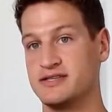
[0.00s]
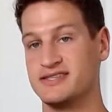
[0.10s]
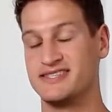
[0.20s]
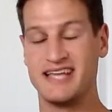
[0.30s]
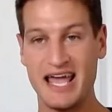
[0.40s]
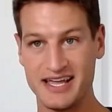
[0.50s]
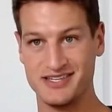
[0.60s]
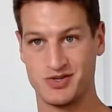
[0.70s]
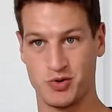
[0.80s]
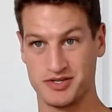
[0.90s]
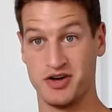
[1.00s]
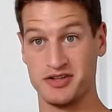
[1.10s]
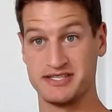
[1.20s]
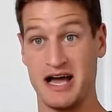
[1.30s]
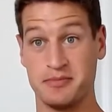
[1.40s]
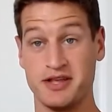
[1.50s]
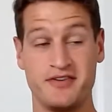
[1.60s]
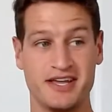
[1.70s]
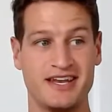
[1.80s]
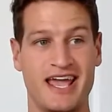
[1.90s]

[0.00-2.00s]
staying indoors all the time, living in